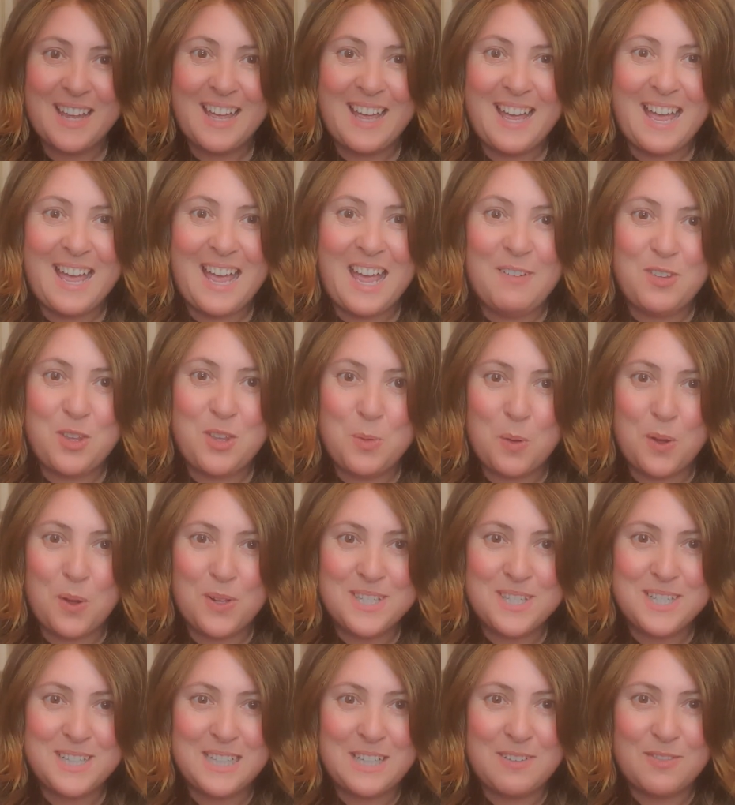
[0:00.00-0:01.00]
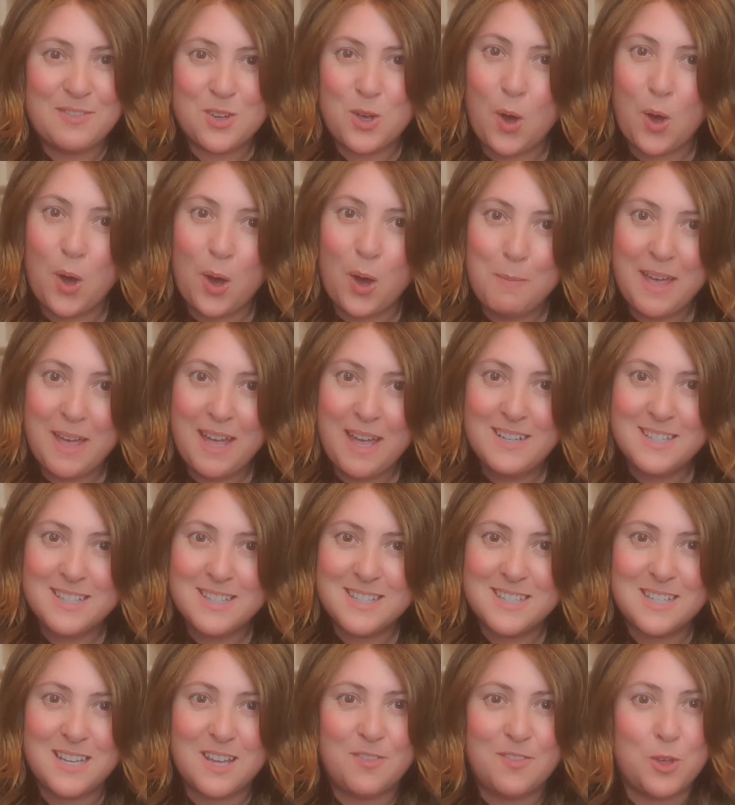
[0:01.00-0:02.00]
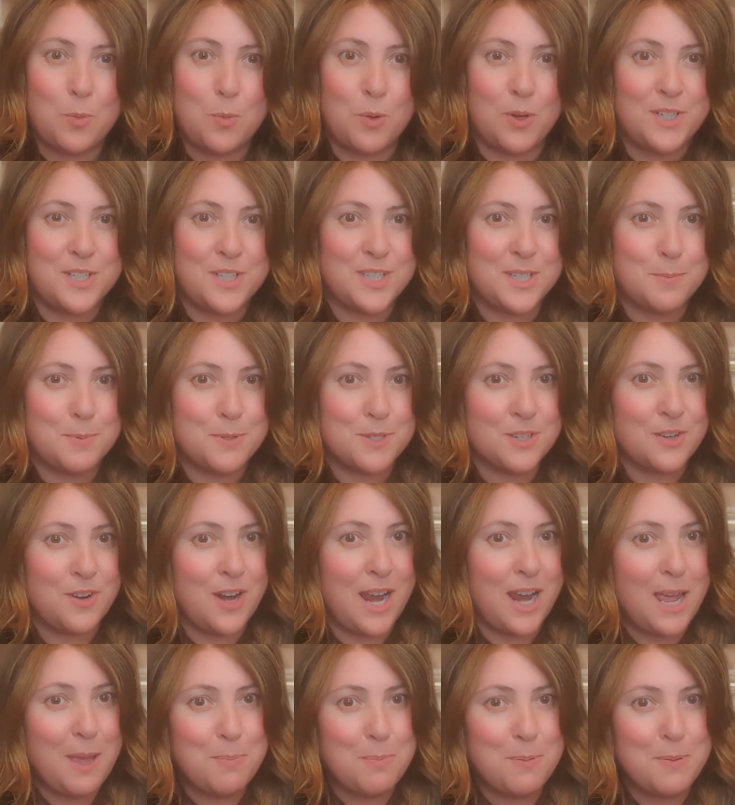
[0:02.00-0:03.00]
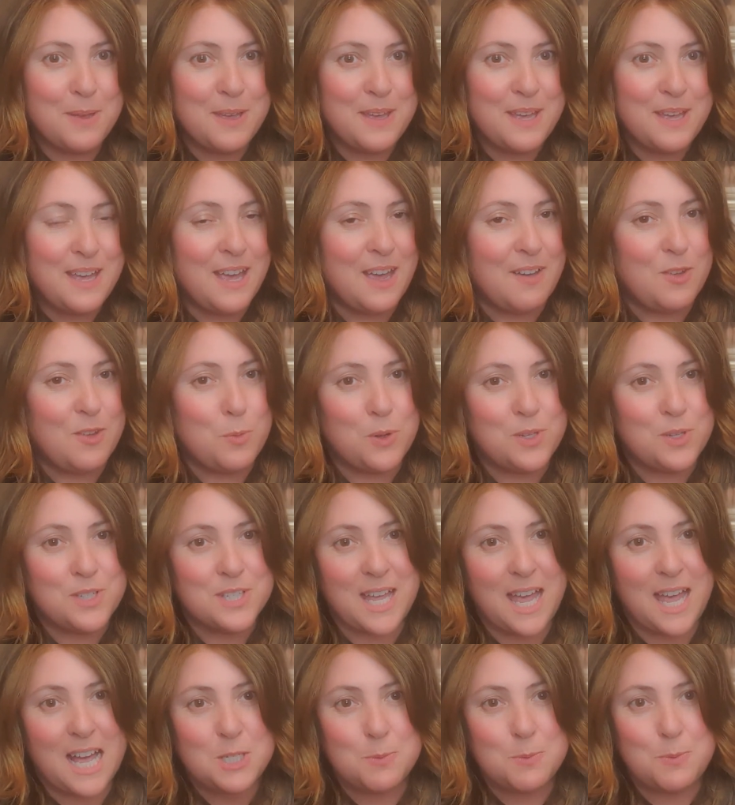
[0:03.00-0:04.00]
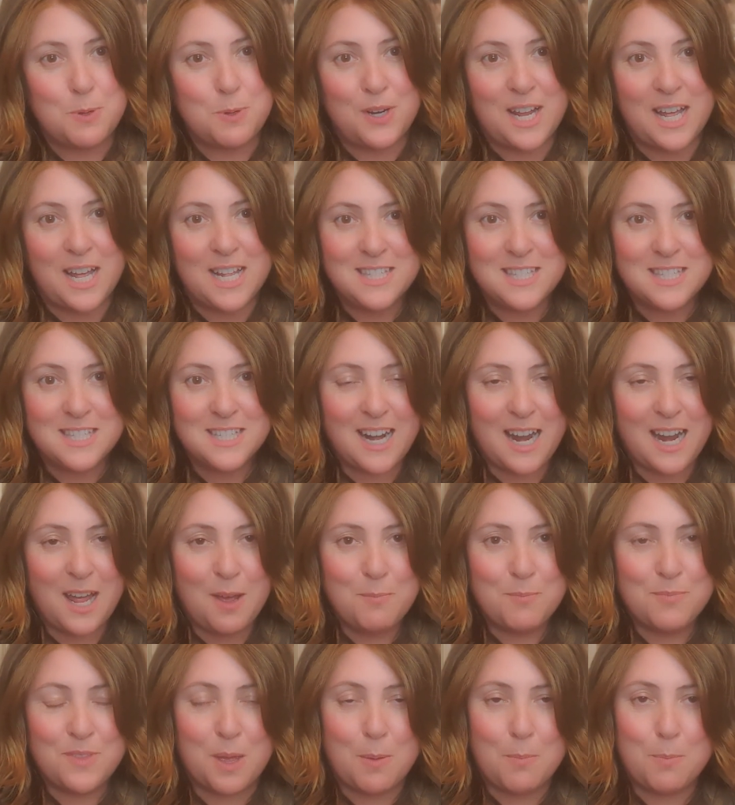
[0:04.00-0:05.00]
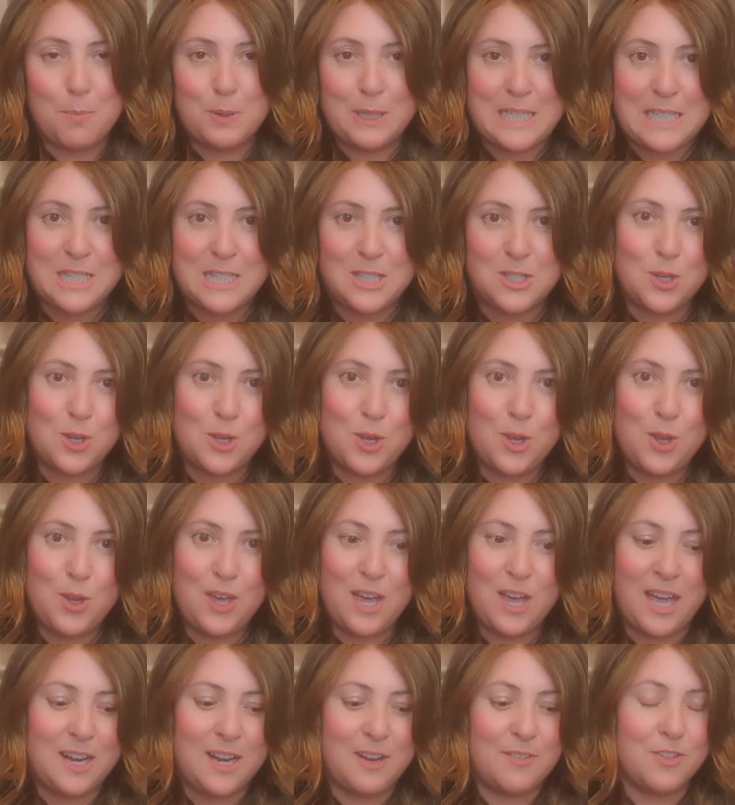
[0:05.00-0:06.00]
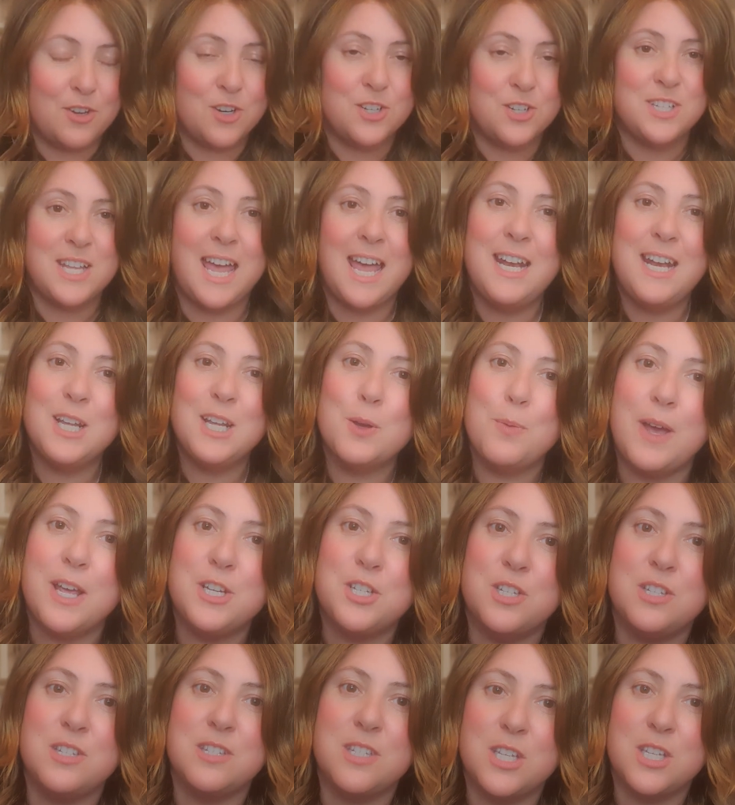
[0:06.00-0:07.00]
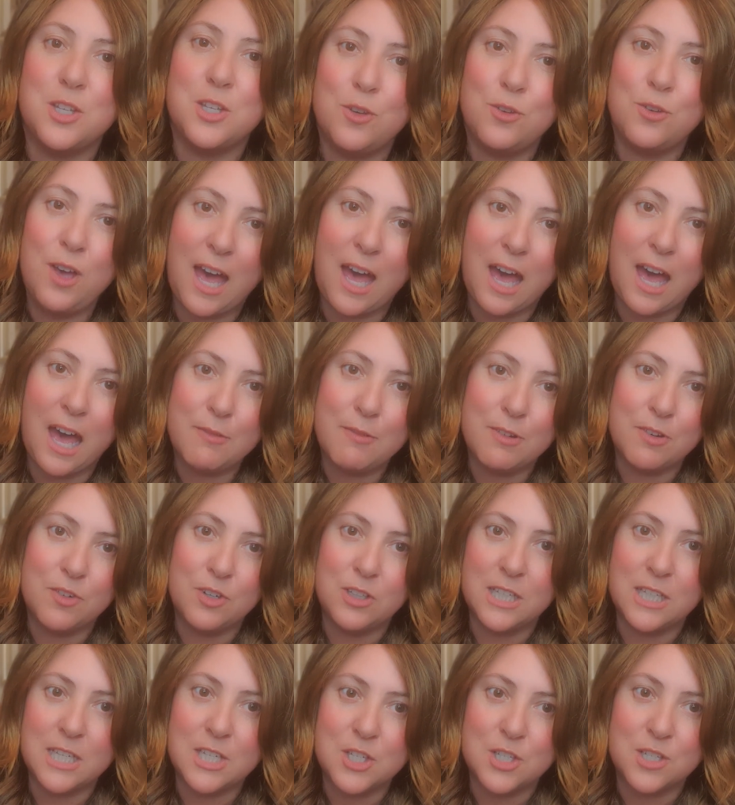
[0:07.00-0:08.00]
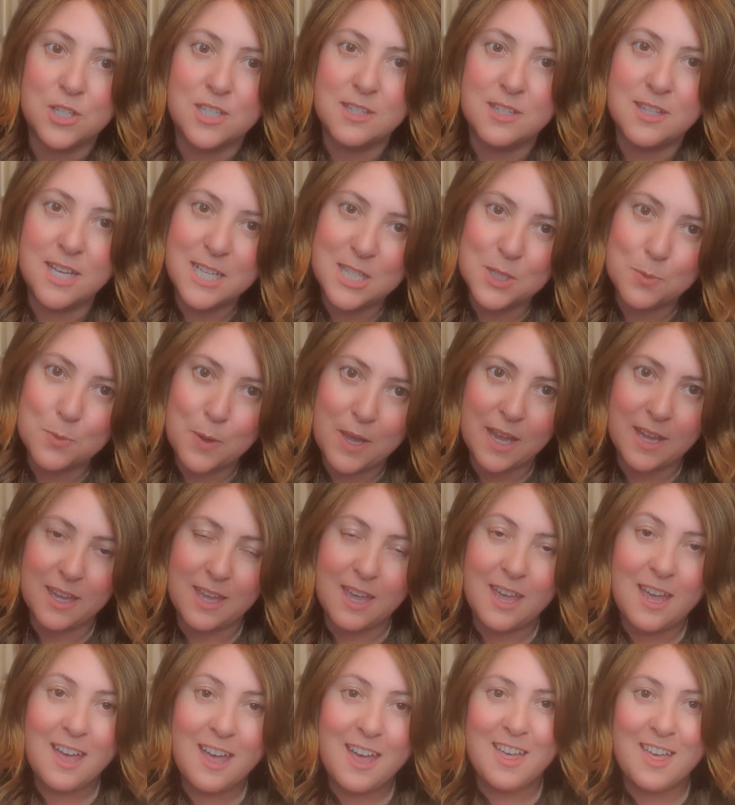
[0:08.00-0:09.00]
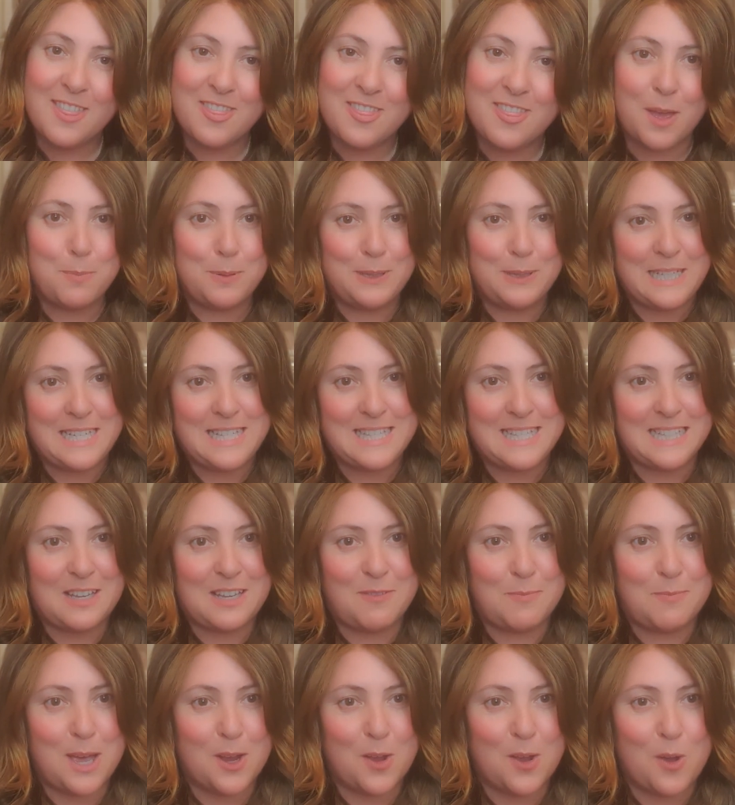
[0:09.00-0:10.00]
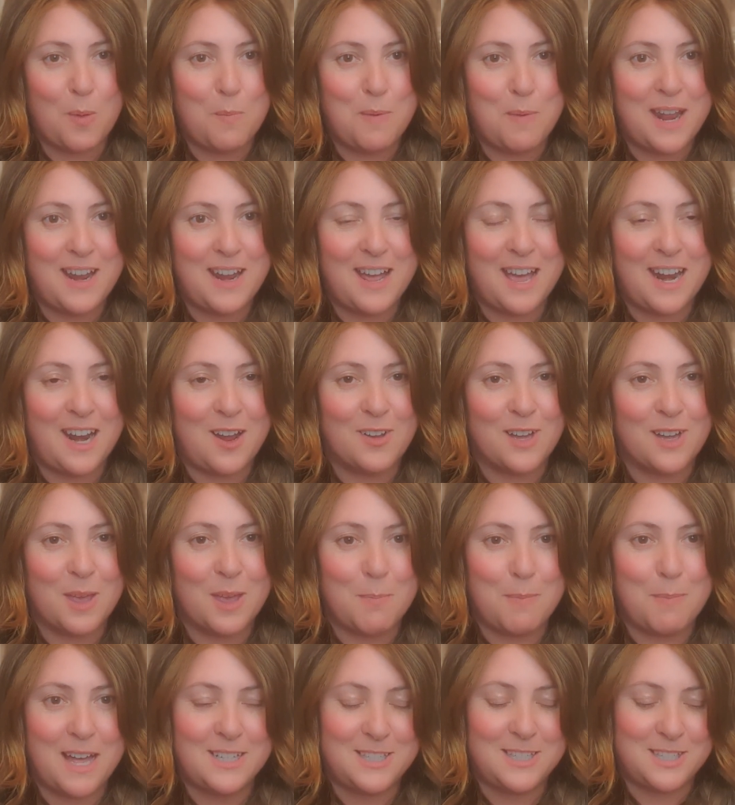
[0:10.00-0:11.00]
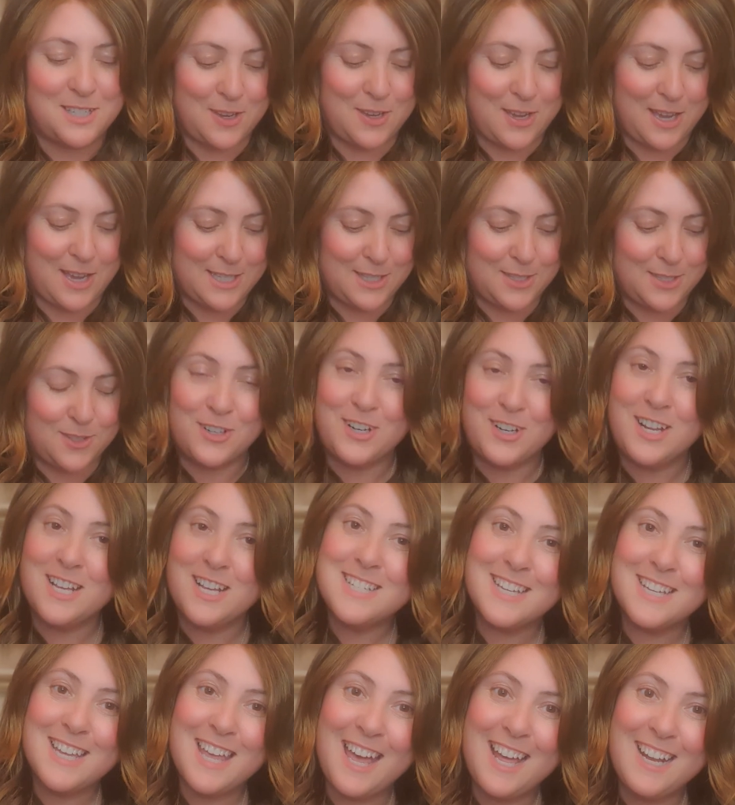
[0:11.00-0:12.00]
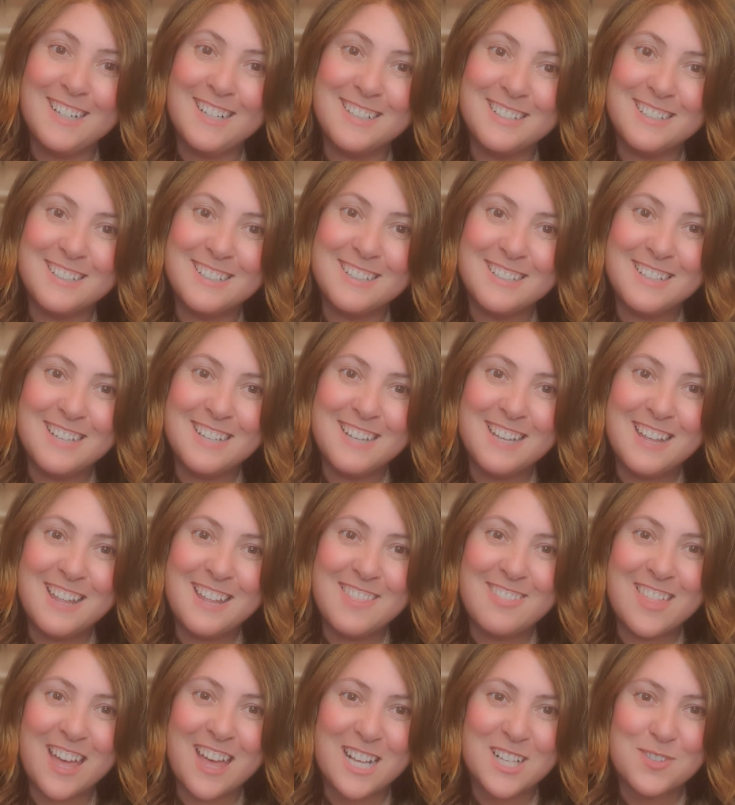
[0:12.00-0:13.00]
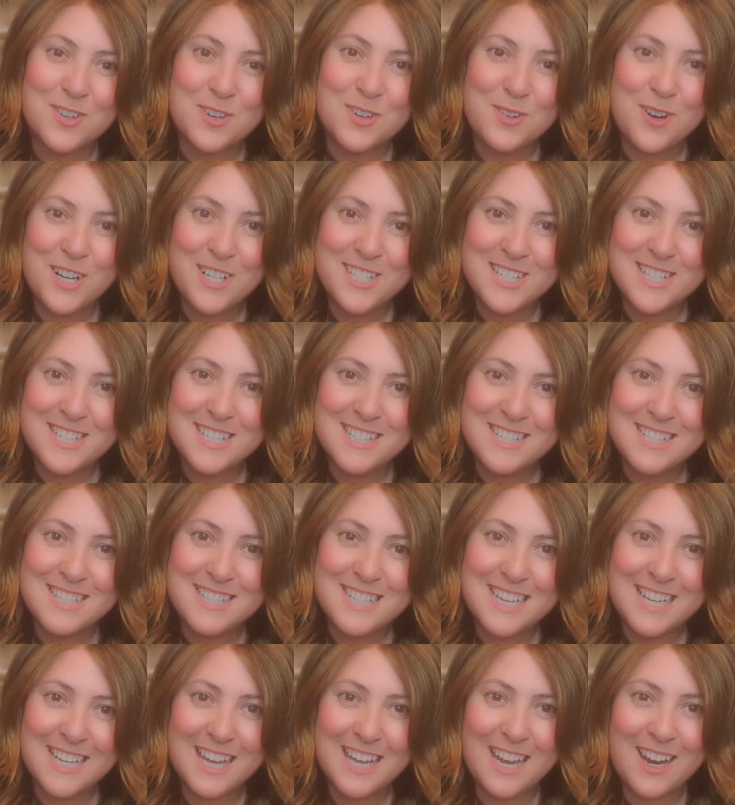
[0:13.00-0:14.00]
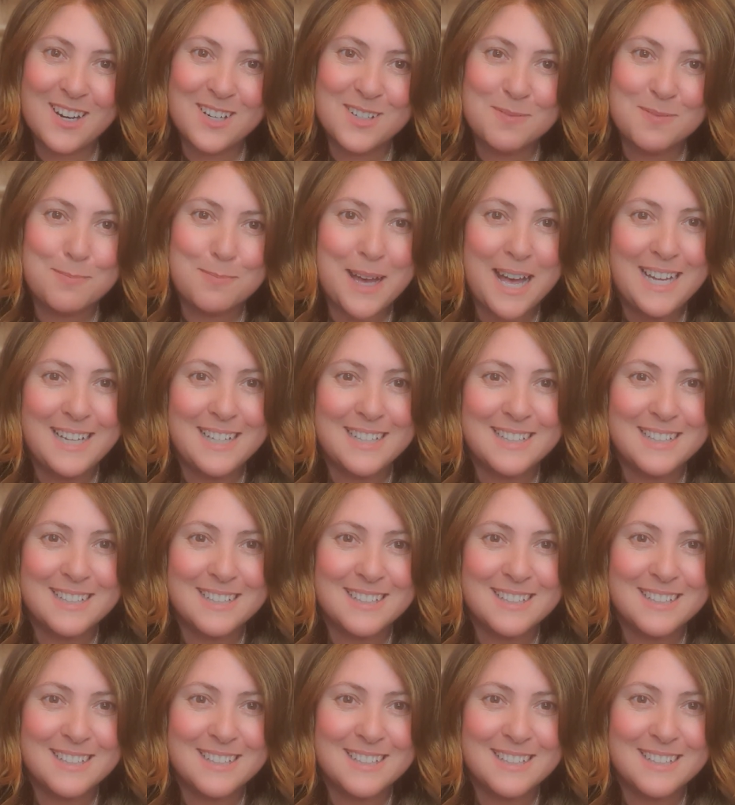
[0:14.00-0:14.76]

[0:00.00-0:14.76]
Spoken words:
if you want to leave comments, if you want to subscribe, if you want to catch me on Instagram, then please do. And if there's any questions that you have in relation to this wig, then please leave me a comment and I'll get back to you as soon as I can. Thanks for watching. Take care. Bye.